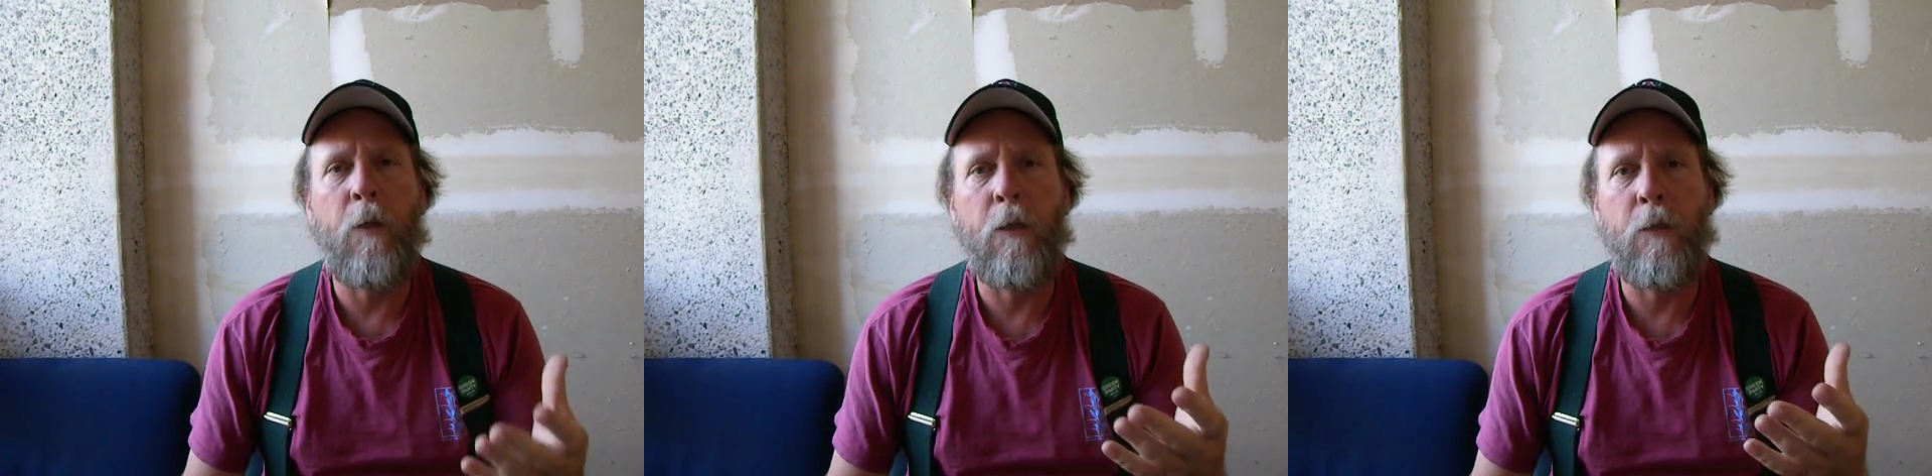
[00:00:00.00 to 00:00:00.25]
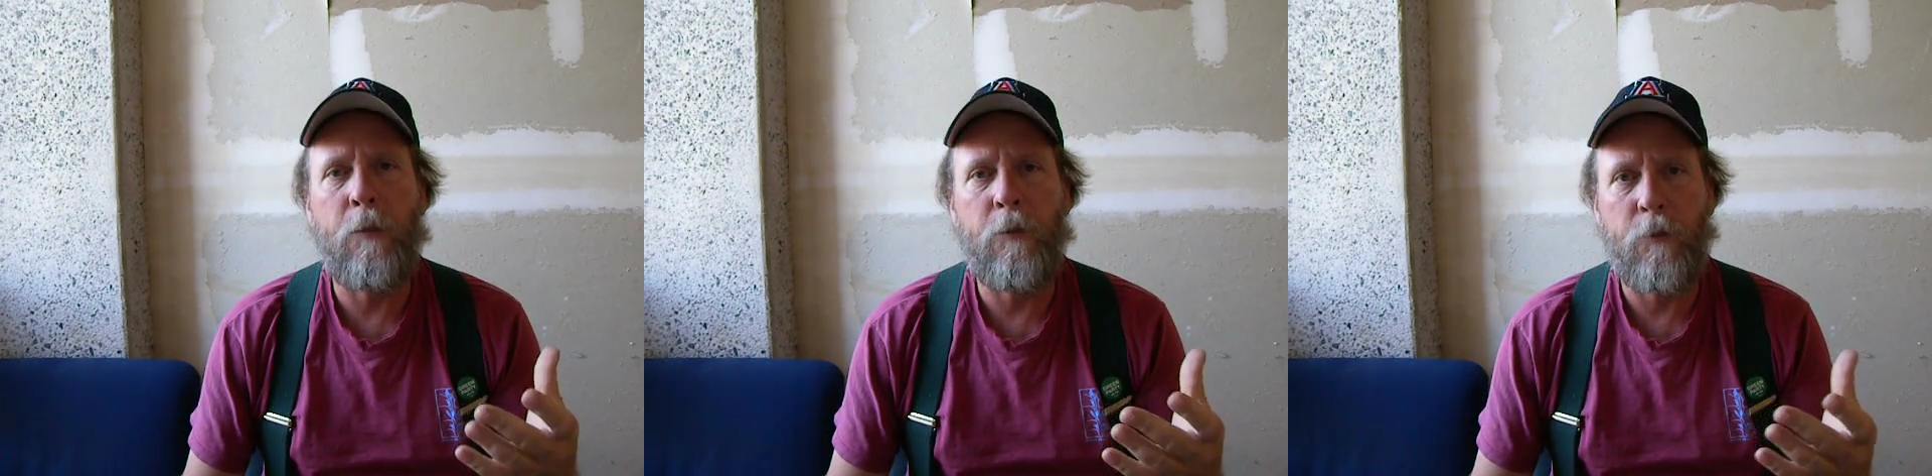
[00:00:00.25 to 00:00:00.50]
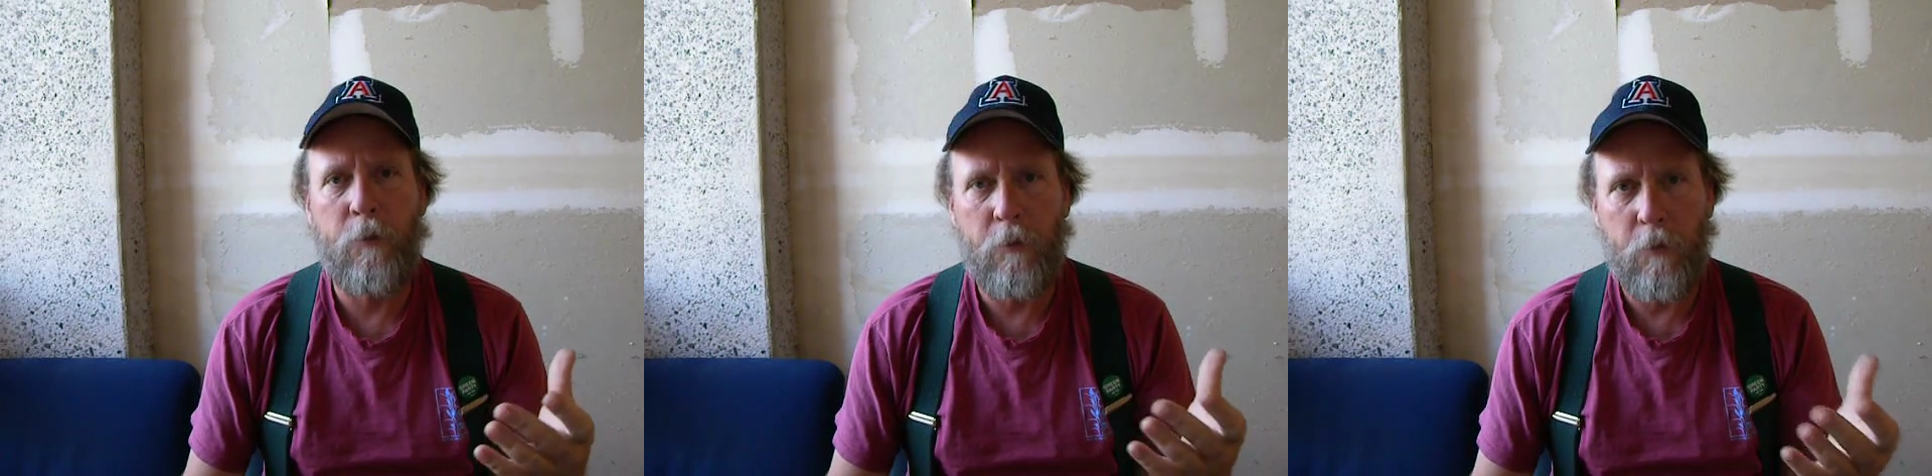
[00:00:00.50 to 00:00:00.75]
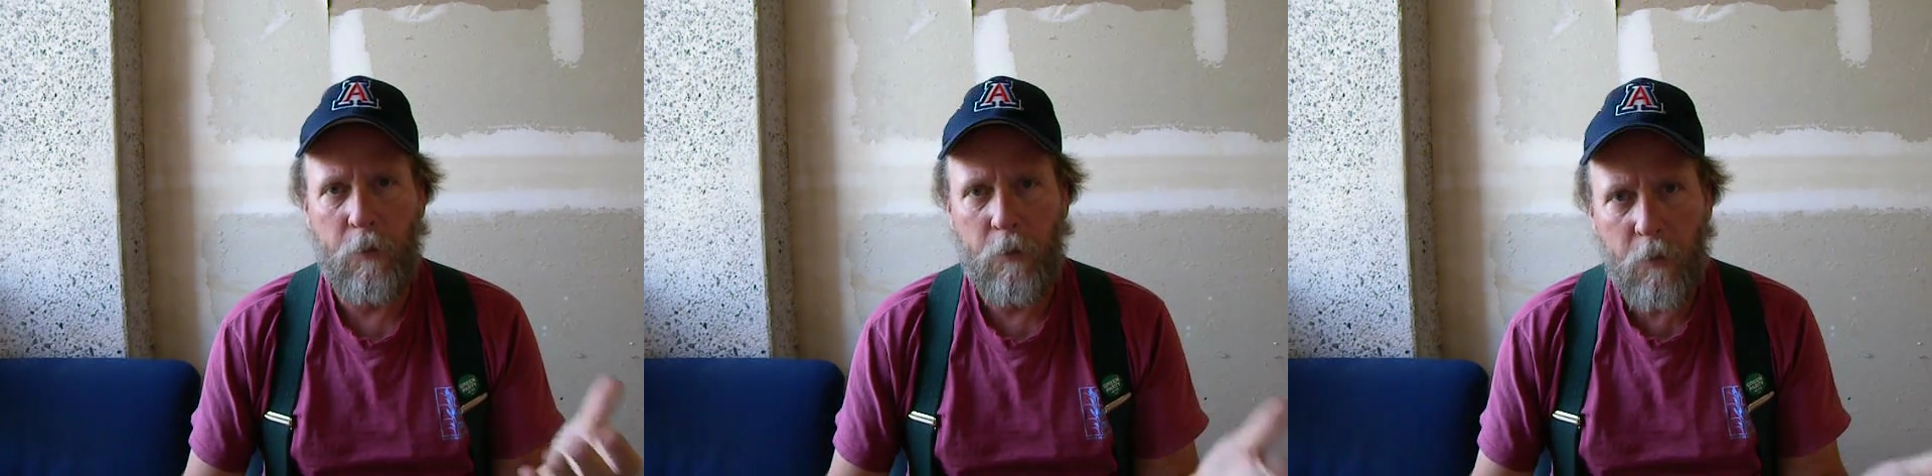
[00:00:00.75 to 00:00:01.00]
meditation
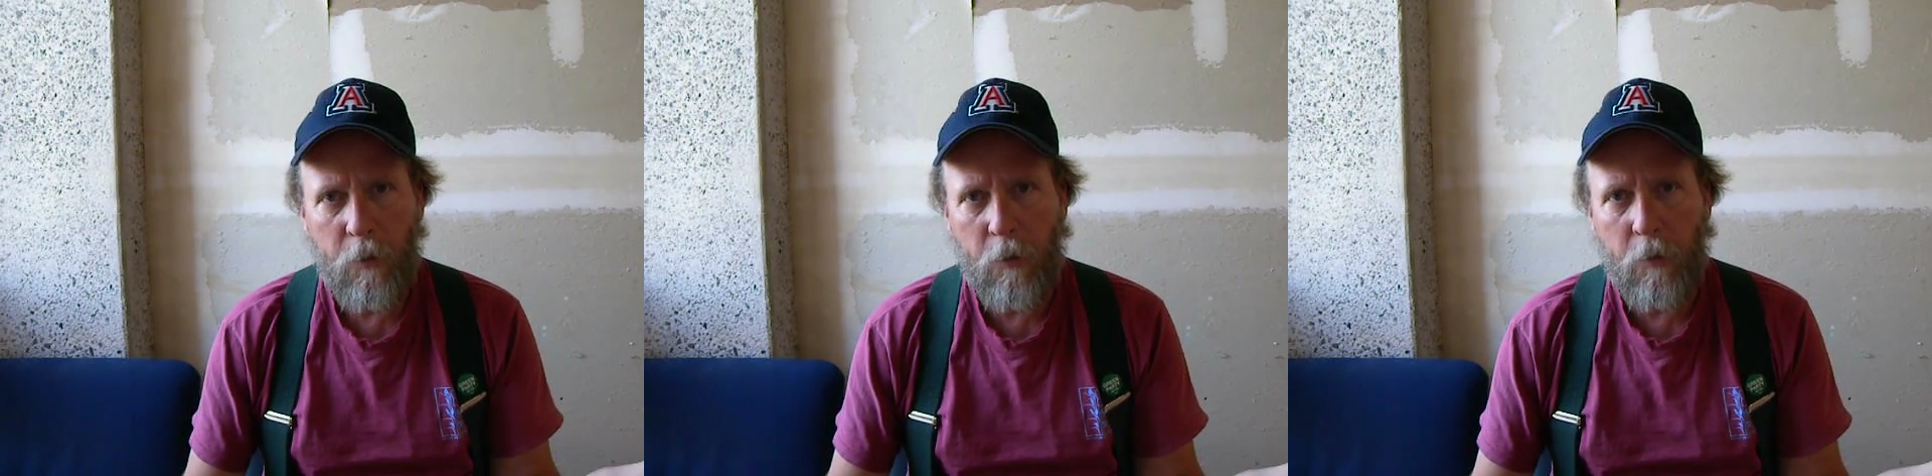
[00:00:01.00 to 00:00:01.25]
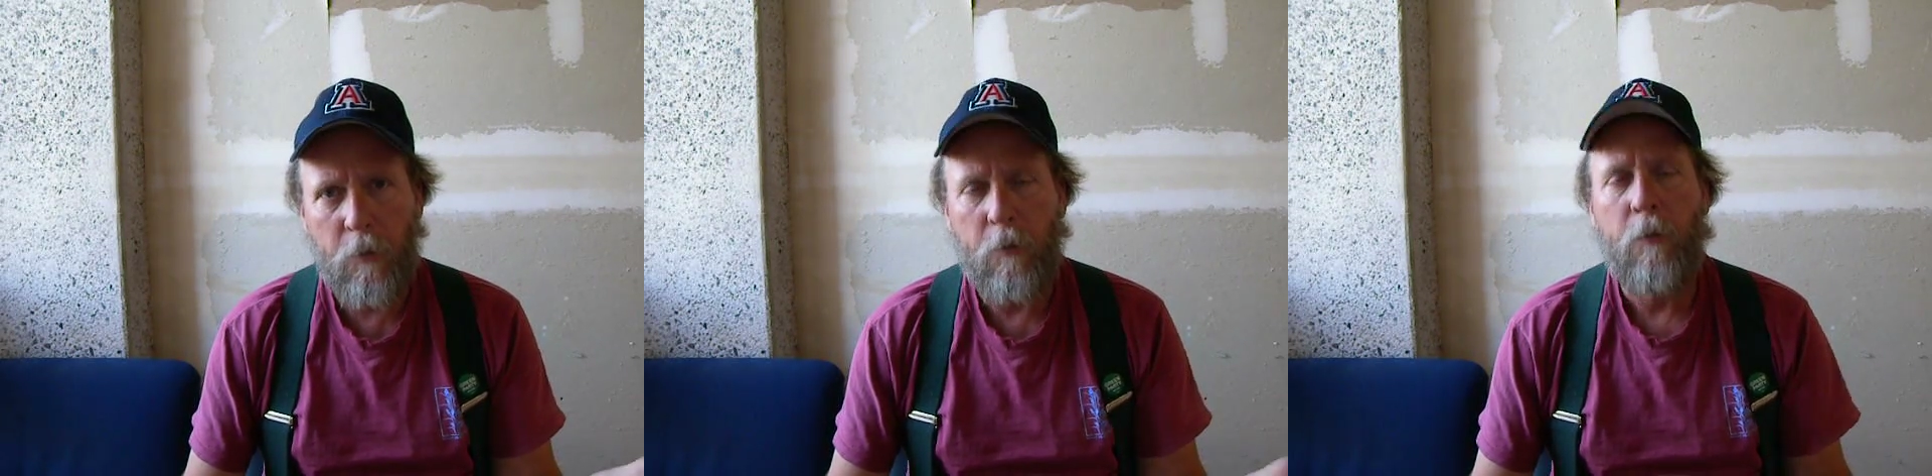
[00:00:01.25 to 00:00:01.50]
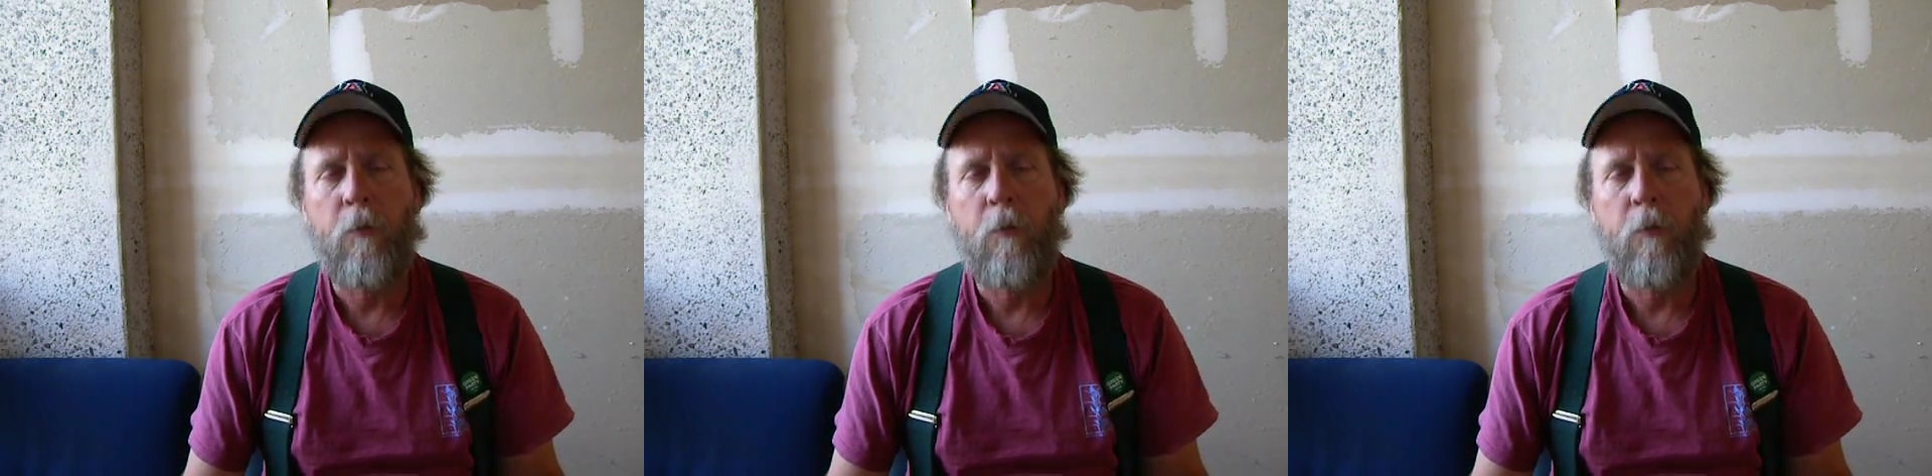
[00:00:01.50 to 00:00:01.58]
technique